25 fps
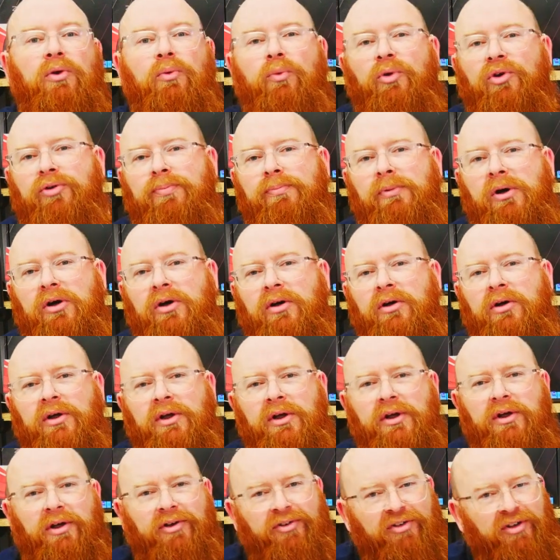What's more
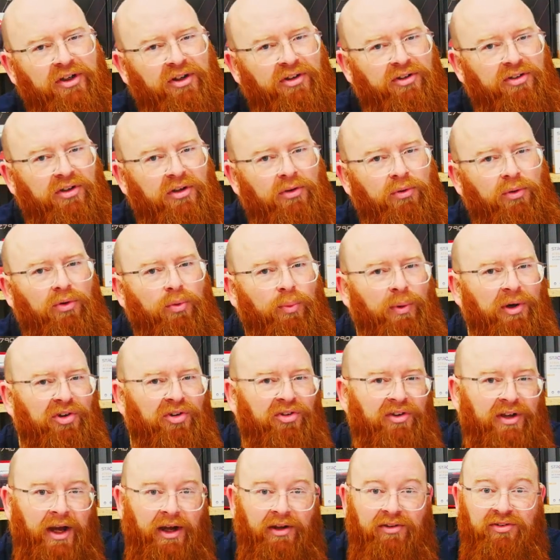is you can choose
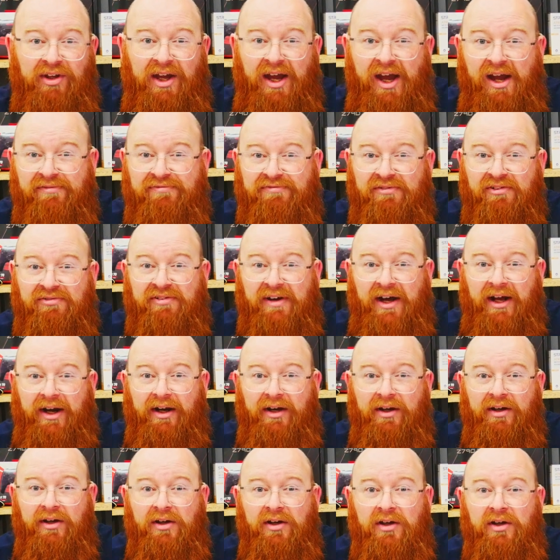which side to have the
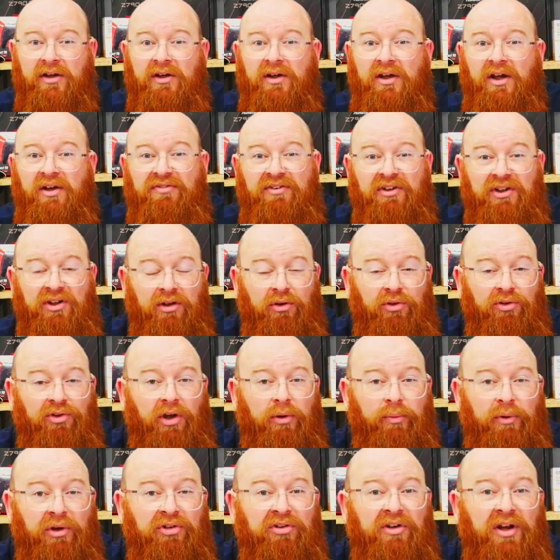fan, if you do
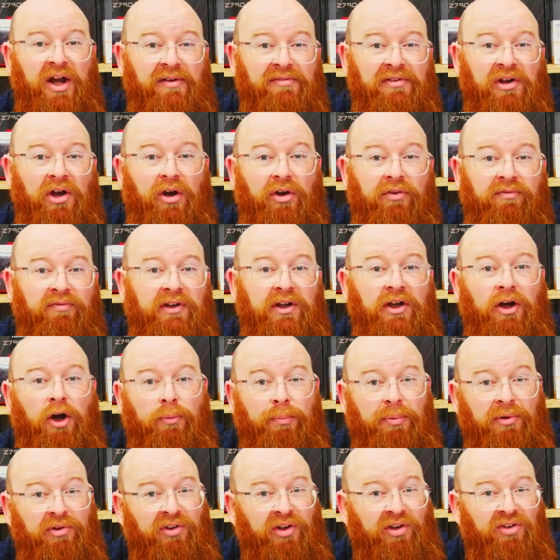so wish to have it on the
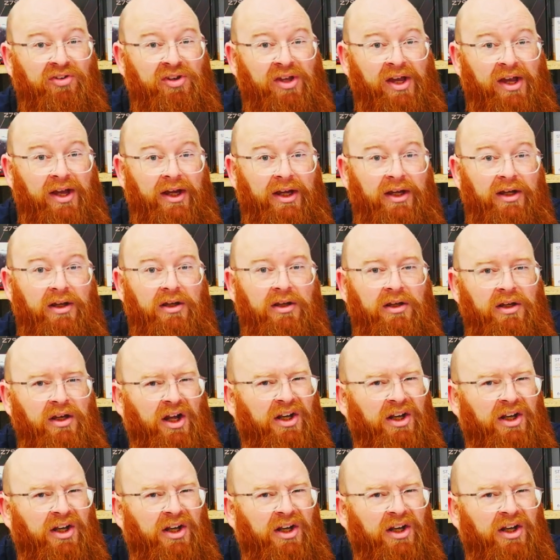opposite side.